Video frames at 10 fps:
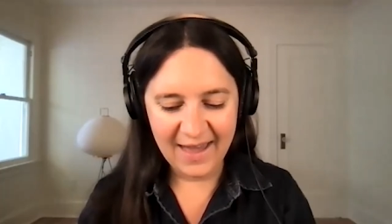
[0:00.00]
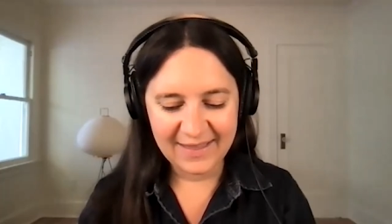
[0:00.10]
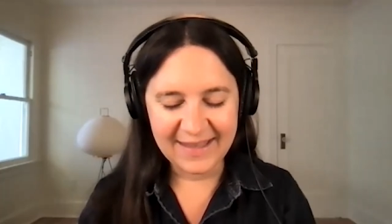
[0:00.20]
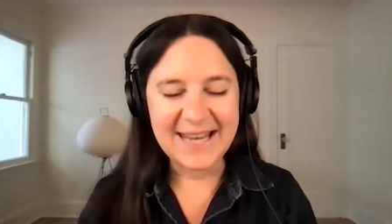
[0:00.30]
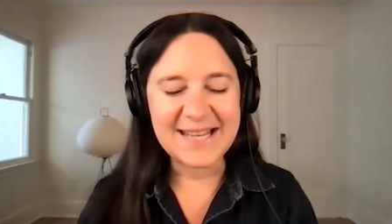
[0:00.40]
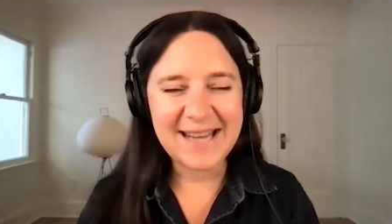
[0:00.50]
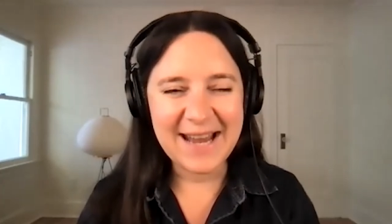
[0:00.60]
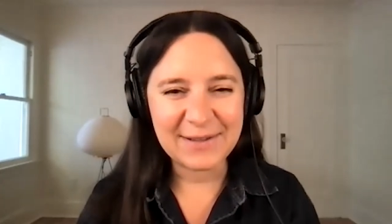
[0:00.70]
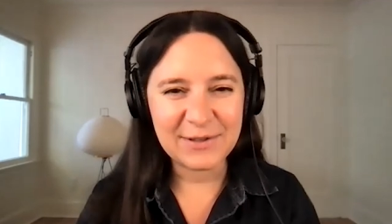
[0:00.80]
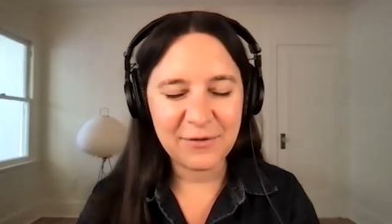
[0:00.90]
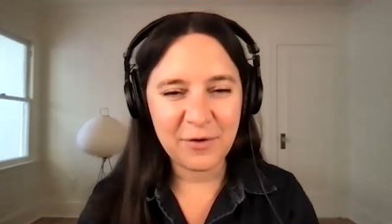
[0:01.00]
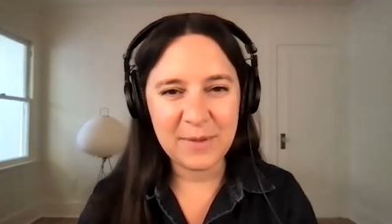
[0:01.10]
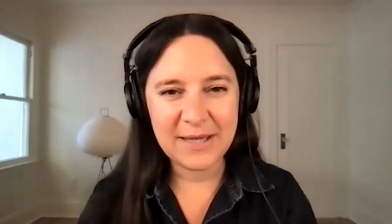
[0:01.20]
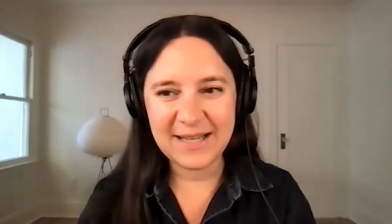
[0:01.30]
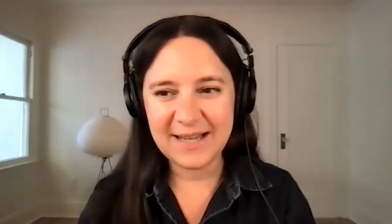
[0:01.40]
the easy answer for
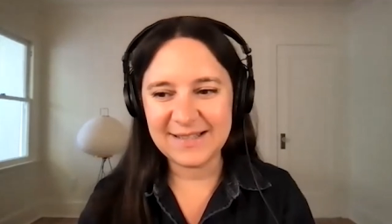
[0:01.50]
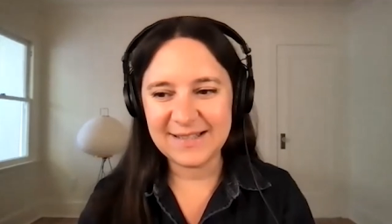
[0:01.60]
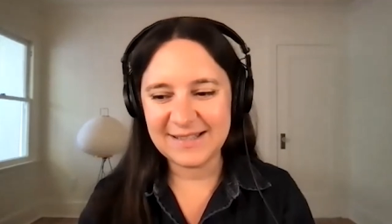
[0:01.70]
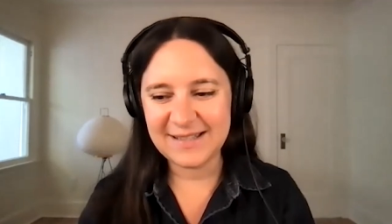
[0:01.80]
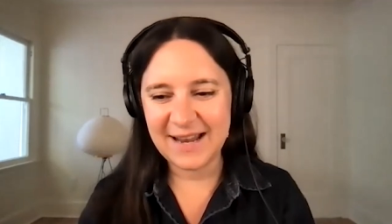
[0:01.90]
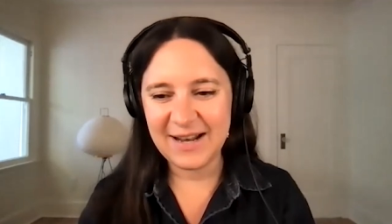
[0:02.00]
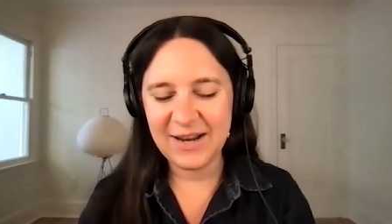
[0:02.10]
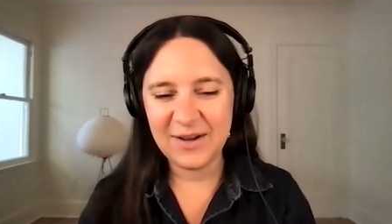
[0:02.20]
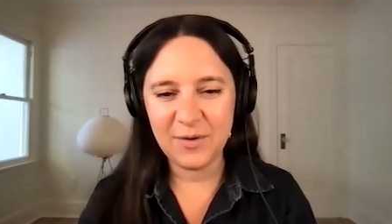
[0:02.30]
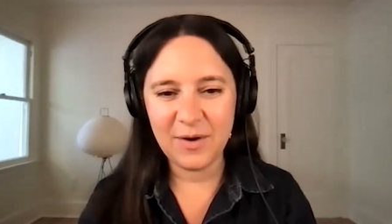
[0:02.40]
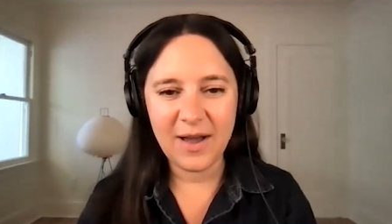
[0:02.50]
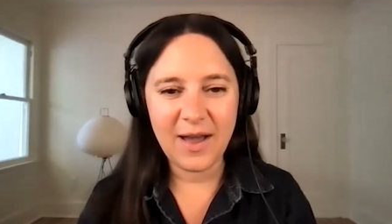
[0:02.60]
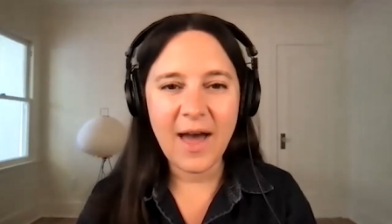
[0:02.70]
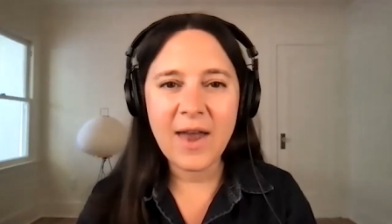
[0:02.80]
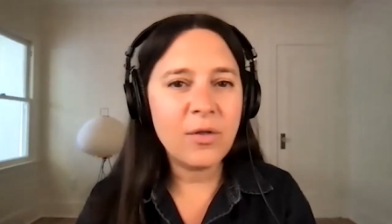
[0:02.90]
me is to say to you,
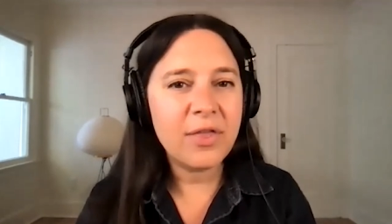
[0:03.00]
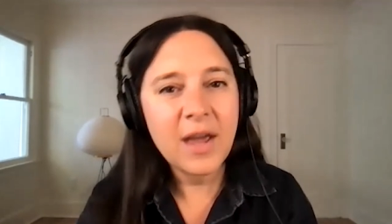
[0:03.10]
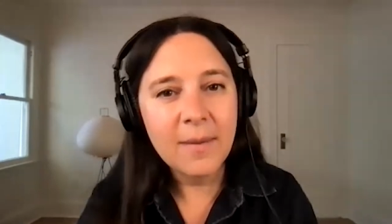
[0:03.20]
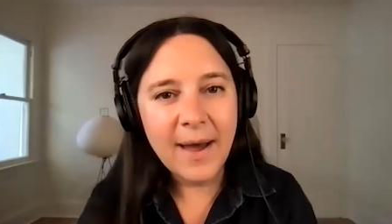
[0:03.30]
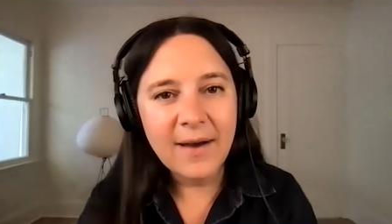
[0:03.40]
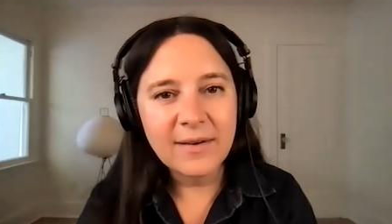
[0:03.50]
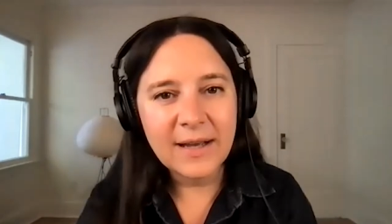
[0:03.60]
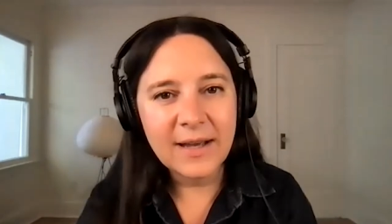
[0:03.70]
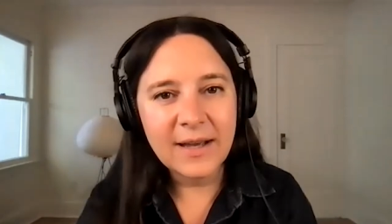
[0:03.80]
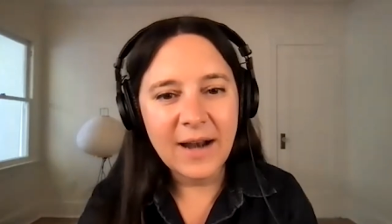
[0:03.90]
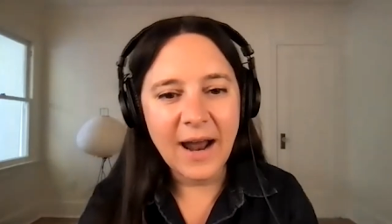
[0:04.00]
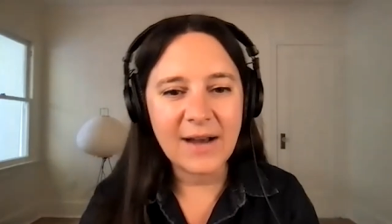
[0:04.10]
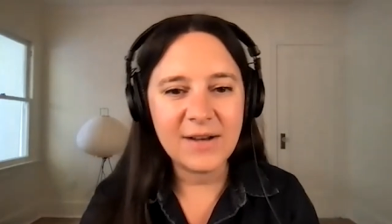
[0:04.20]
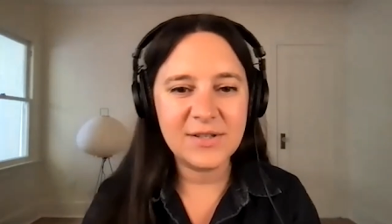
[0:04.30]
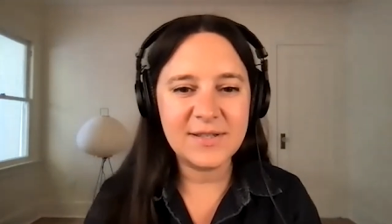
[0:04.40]
I don't think about it.
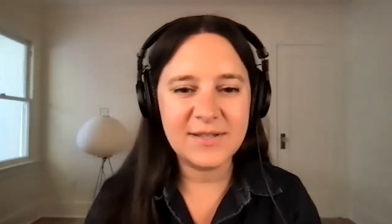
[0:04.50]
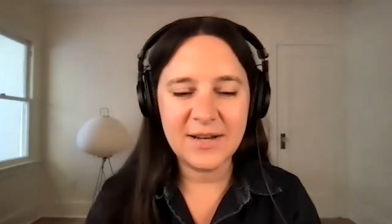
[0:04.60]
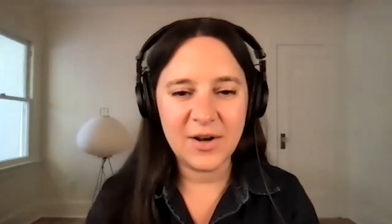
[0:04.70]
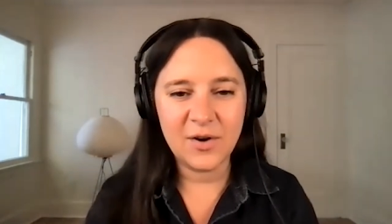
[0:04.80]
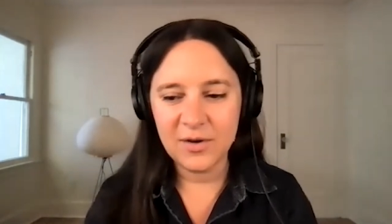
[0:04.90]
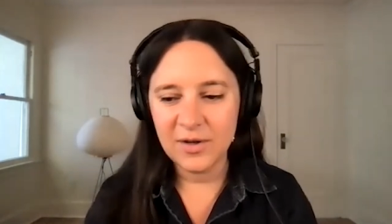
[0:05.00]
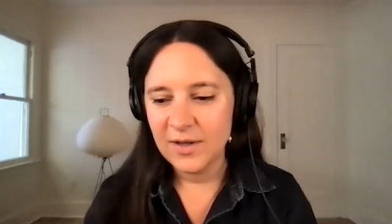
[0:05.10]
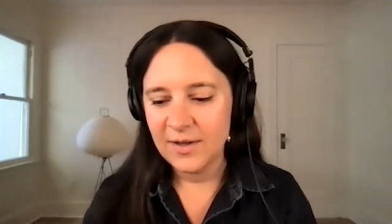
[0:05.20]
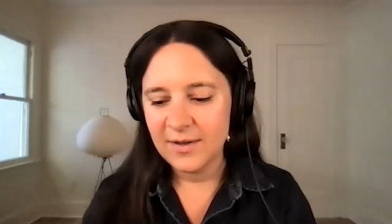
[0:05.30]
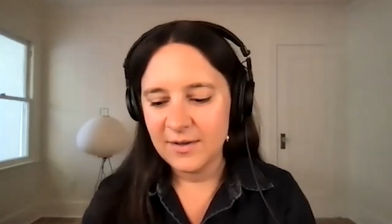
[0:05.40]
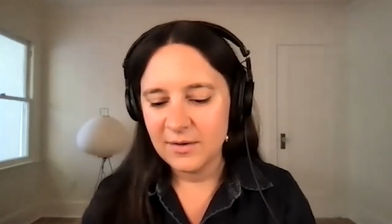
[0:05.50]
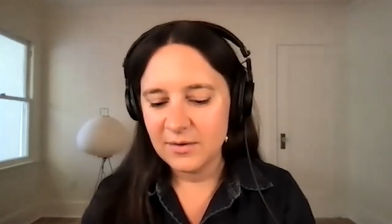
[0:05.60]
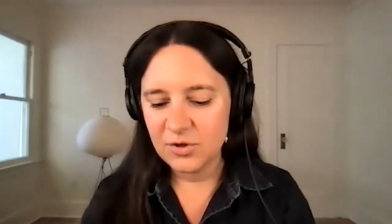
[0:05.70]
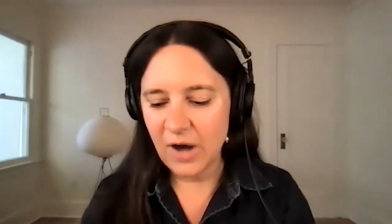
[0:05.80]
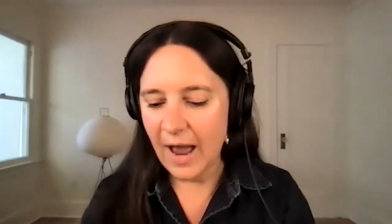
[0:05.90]
I just, you know,
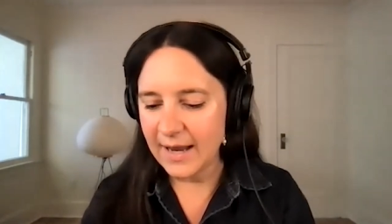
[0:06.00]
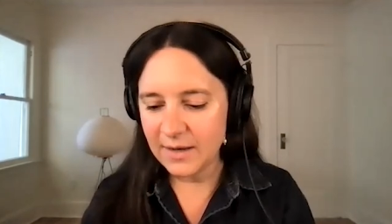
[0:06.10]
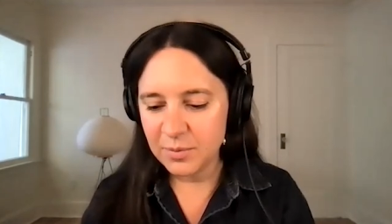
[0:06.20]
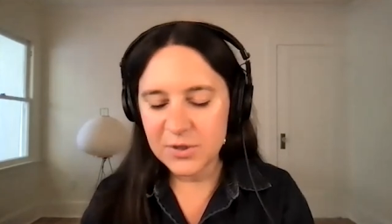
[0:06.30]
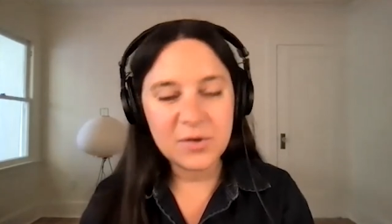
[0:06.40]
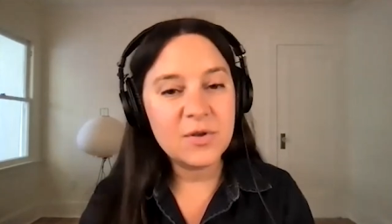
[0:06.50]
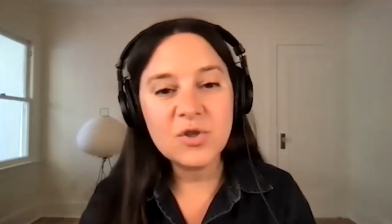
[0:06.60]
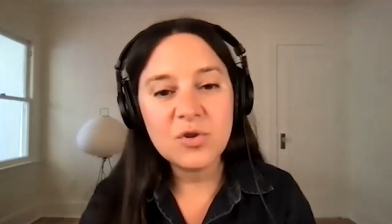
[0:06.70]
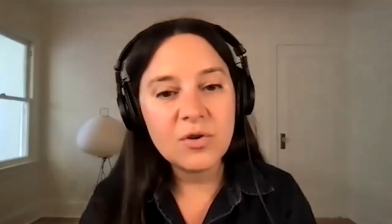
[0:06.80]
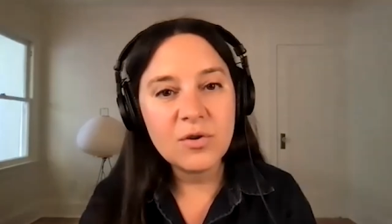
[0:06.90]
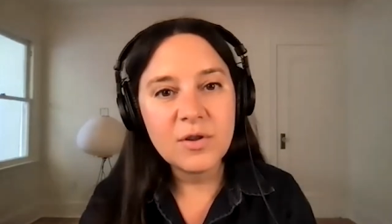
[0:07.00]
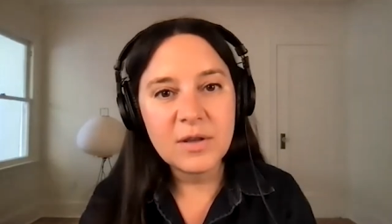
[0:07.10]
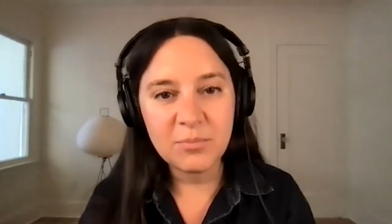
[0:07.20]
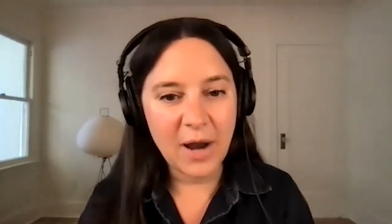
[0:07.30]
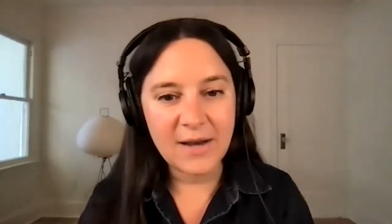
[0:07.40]
try and pursue the
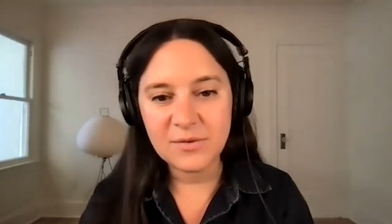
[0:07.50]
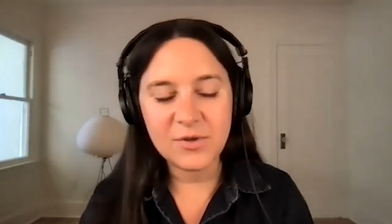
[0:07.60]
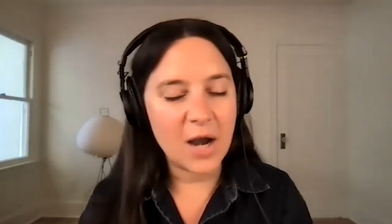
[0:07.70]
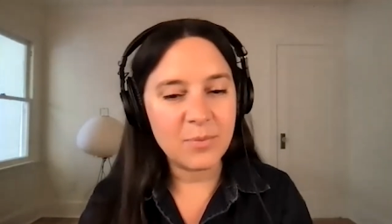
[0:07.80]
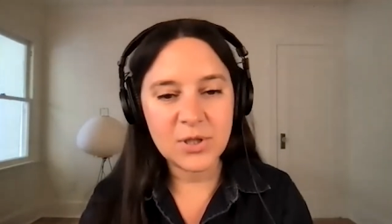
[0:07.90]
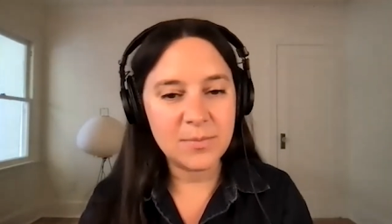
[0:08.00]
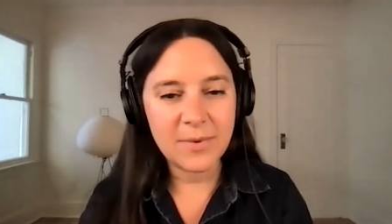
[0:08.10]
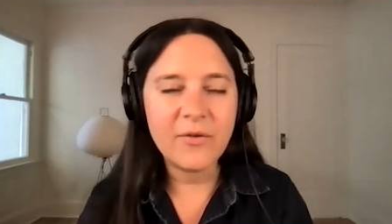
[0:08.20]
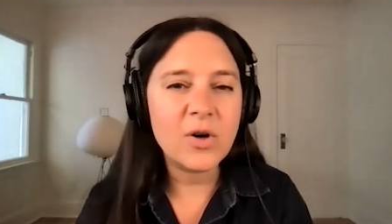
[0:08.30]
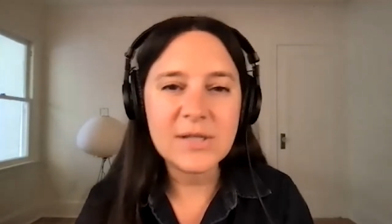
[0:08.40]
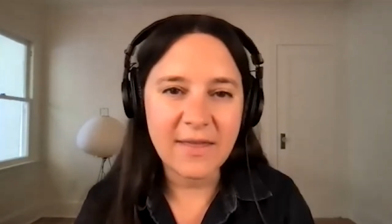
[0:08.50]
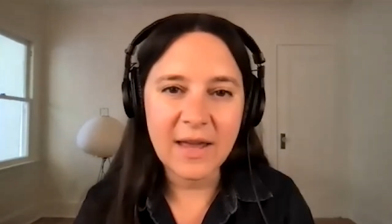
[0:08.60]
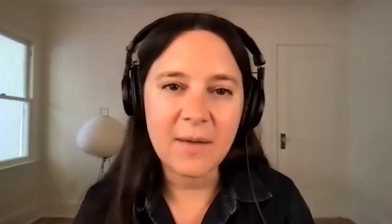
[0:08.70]
truth and try and, try and pursue. Of course, I think